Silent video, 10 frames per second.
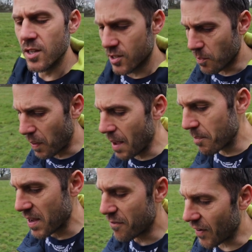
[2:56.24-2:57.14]
So plan
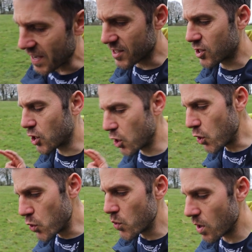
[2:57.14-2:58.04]
B phase
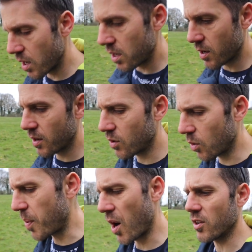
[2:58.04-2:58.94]
two,
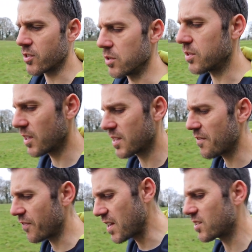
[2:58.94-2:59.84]
or part two. Did I
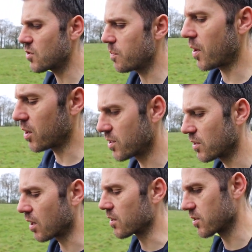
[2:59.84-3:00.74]
say phase two or part
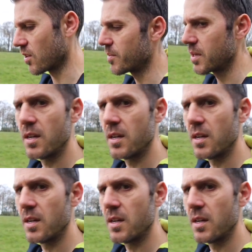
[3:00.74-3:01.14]
two last time?